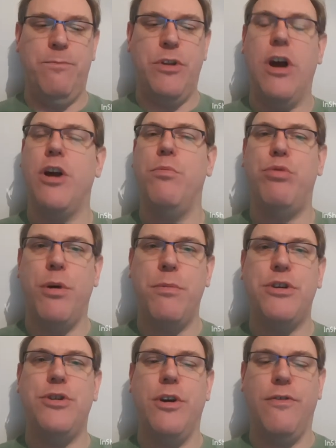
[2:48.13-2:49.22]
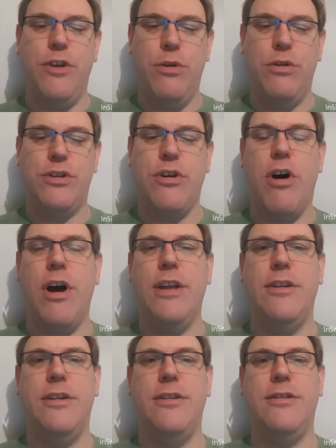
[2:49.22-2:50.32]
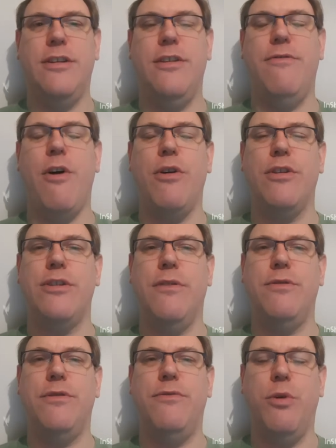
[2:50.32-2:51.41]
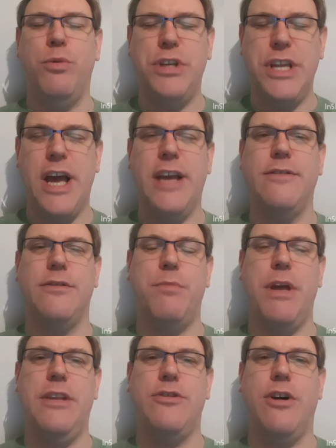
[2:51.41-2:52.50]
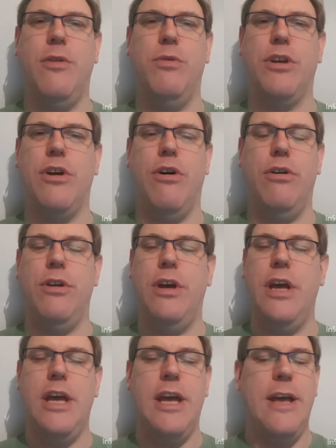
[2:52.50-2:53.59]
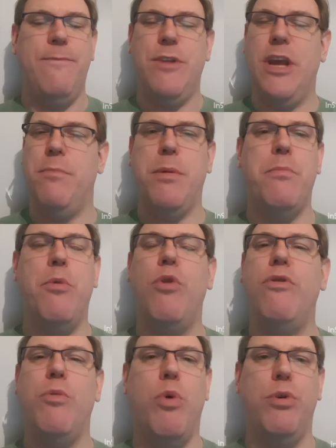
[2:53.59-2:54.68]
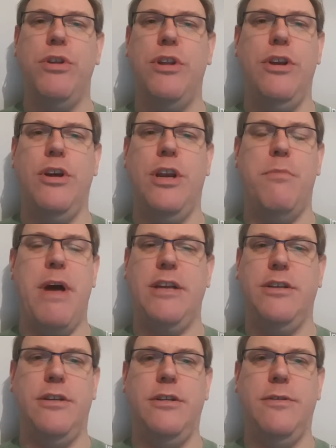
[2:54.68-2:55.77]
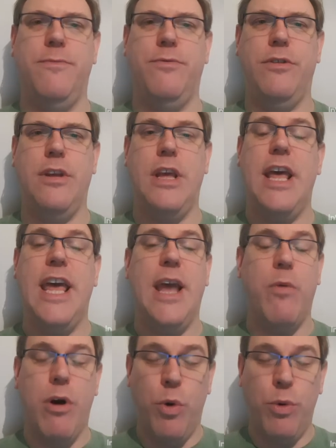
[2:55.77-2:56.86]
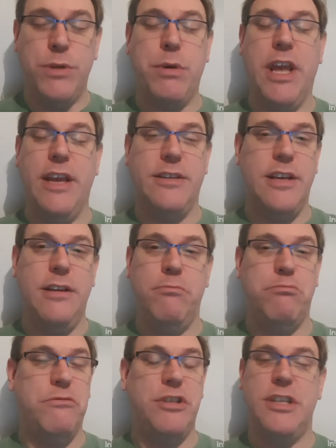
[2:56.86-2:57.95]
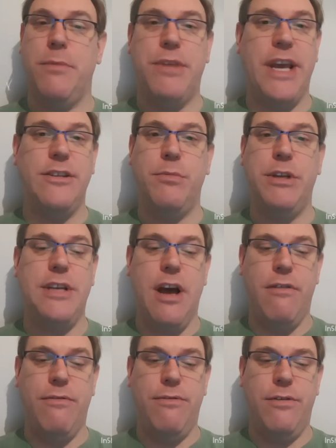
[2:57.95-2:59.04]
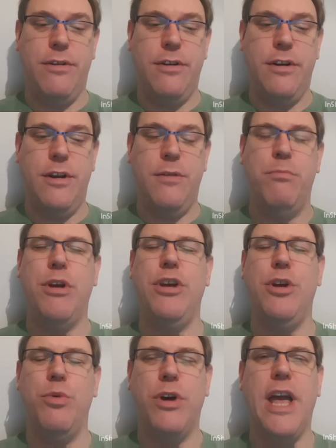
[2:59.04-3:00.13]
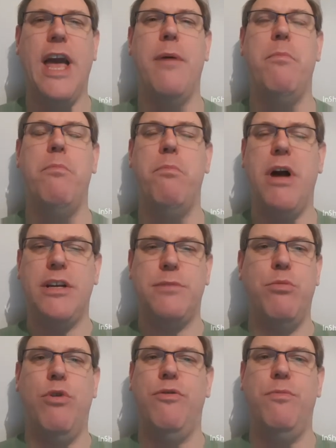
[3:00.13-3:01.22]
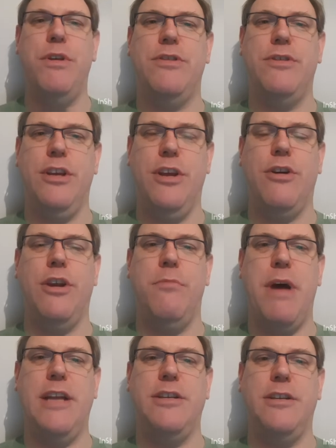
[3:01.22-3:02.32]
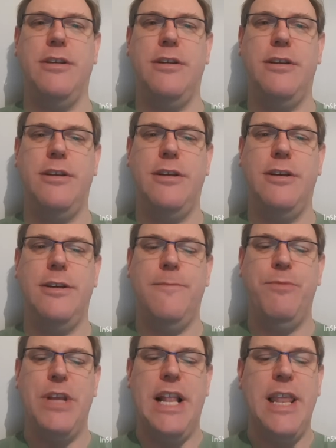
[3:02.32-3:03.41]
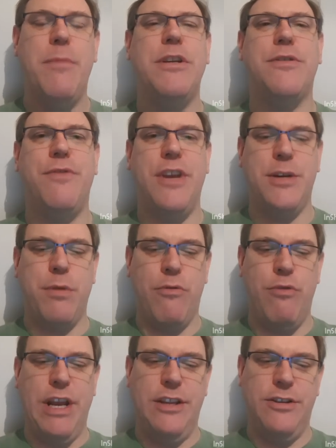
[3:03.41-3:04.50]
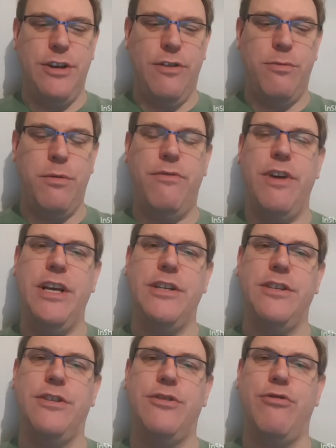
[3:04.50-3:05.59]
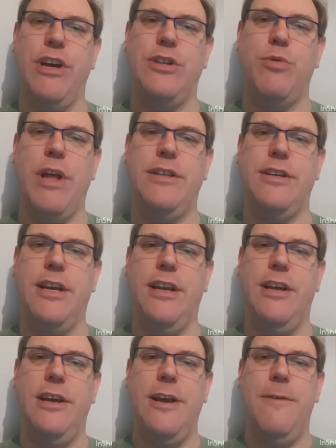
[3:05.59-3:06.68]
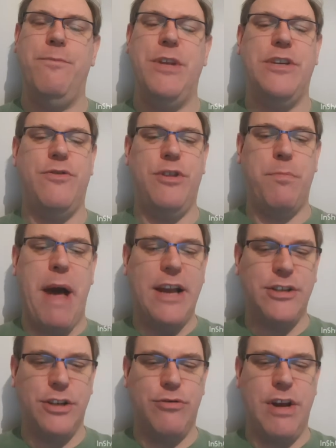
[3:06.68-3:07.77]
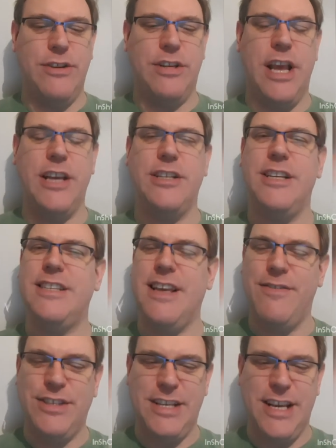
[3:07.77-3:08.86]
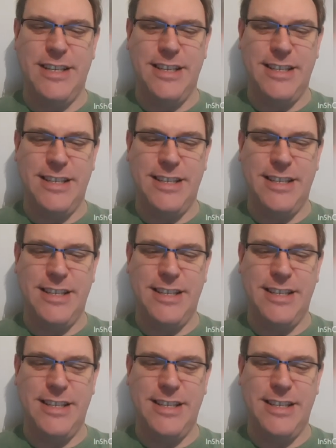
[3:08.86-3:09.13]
Now, I can promise you, if you decide to devote yourself to 40 days of spending time with God, it'll be more rewarding than you can imagine. It won't always be easy. Some days will be tough. But you will get much more from than you can imagine. Let me just finish by reading to you from Ephesians 3:20. This from the Passion Translation. It says this.